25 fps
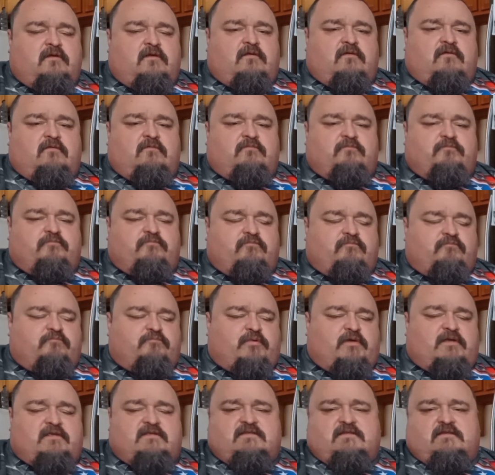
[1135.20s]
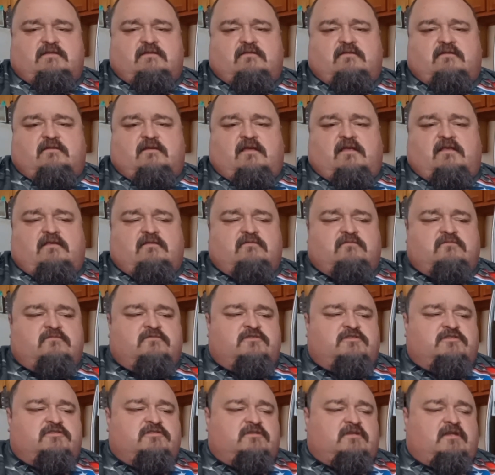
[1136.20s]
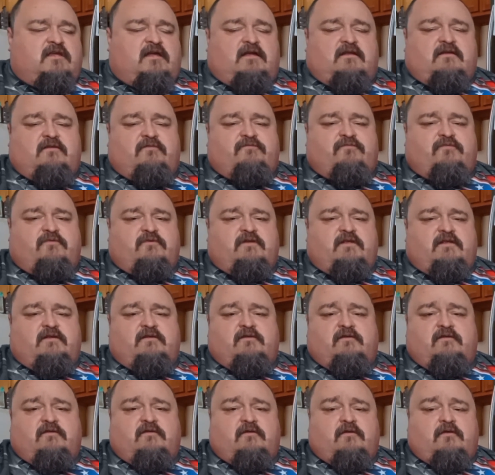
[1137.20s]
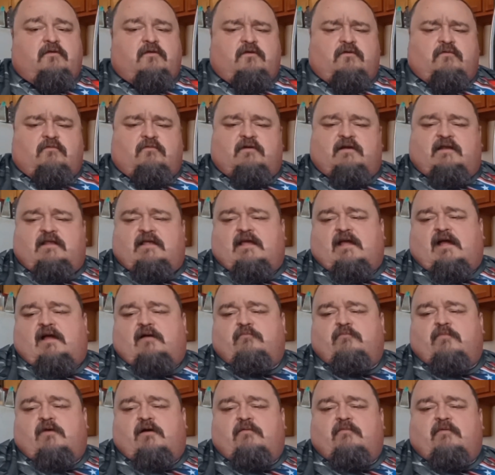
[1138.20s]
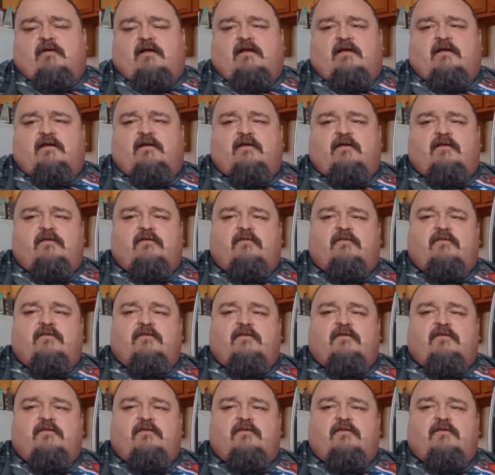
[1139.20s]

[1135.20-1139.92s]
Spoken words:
pizza and cut it for dinner. What do you got, Mama? Show